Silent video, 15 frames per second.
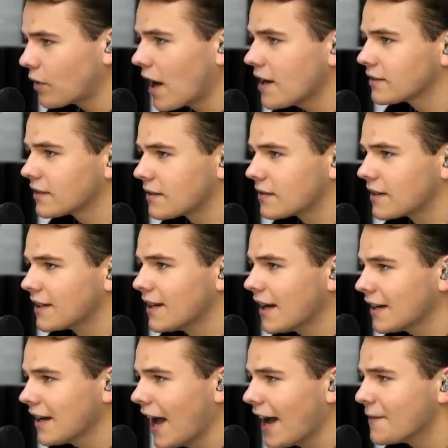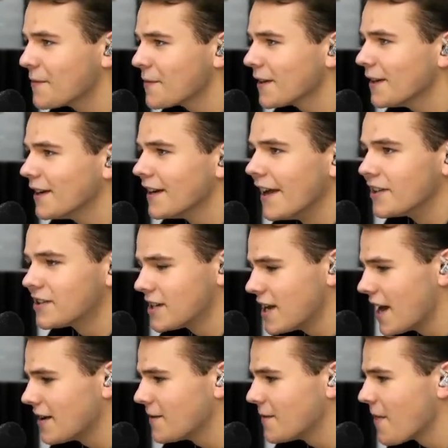Horizon.
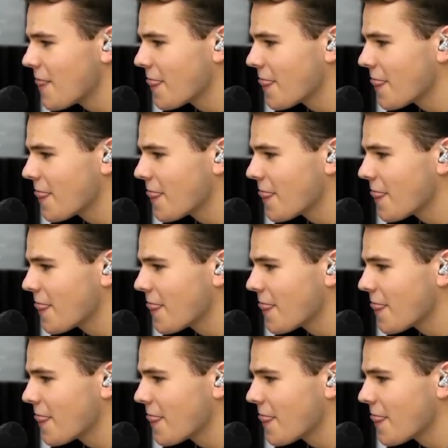Isn't it?